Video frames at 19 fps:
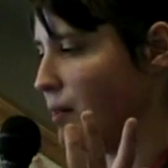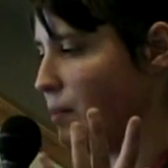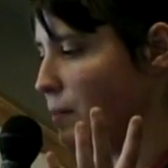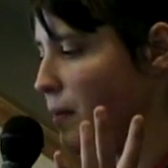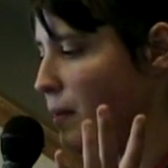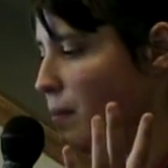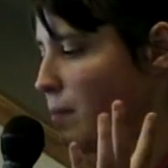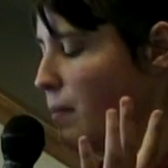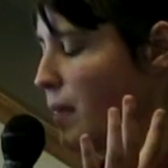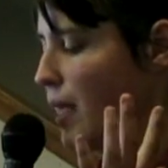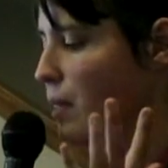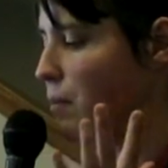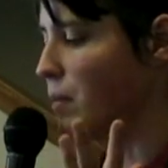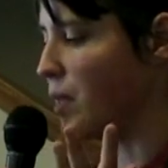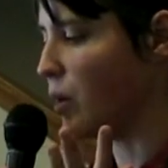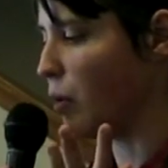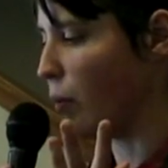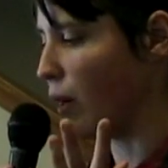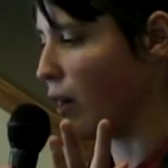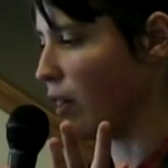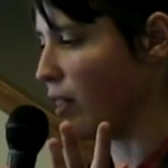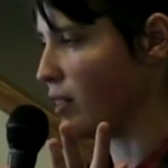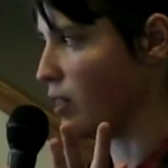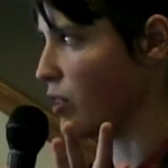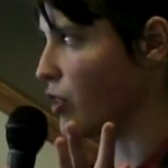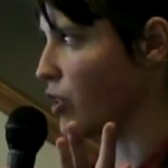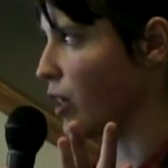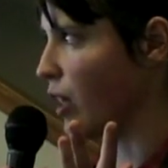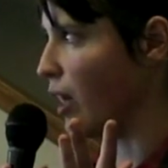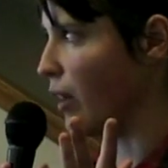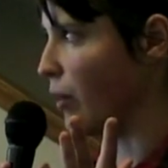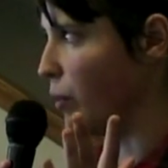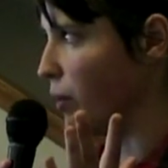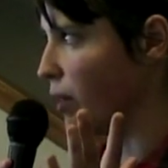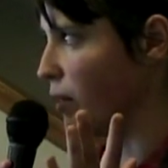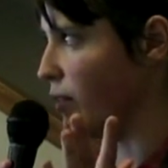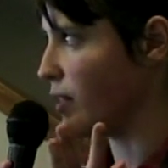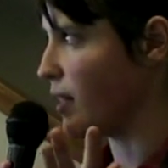m made me aware as a
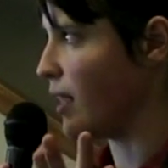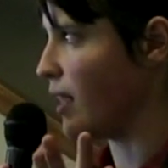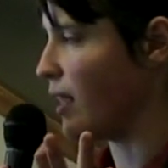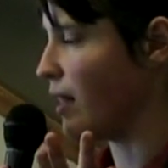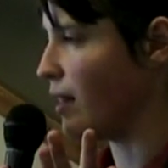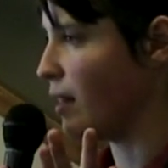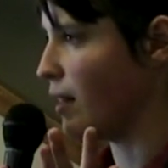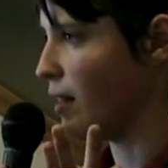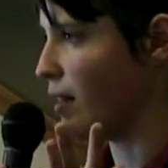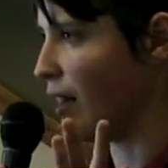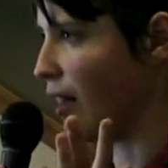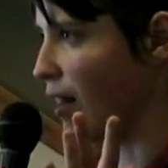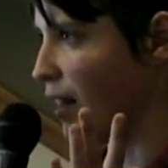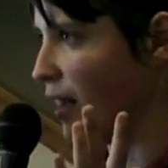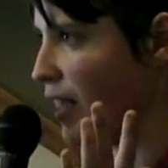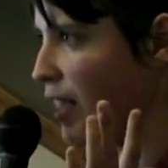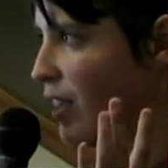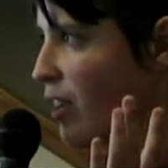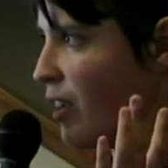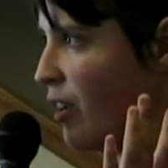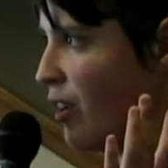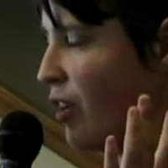child when I was eight that like,